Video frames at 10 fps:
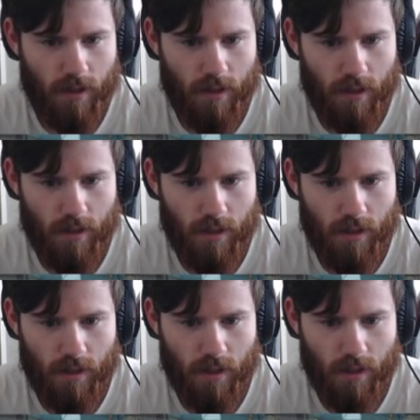
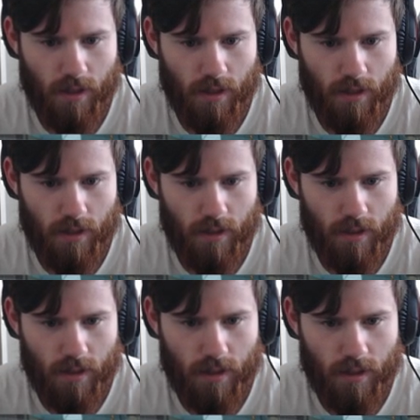
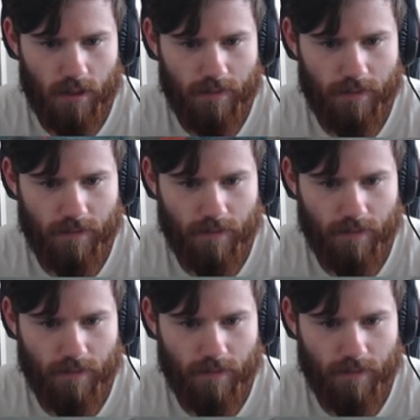No one is speaking in this clip.